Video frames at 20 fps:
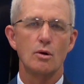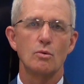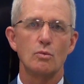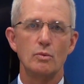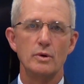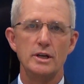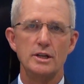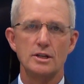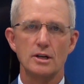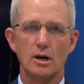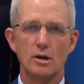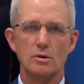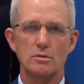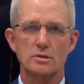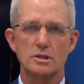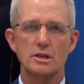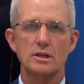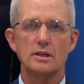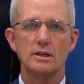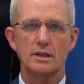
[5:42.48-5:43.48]
We
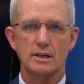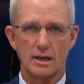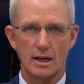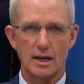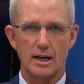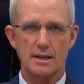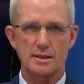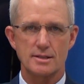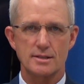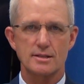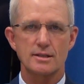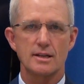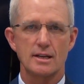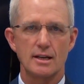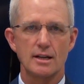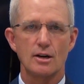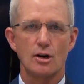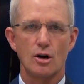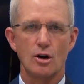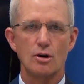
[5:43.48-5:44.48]
don't cuss
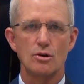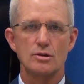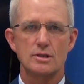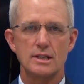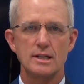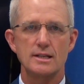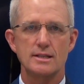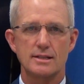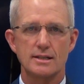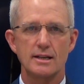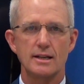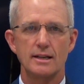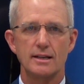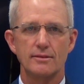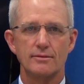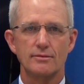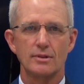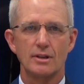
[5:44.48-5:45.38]
in ROTC.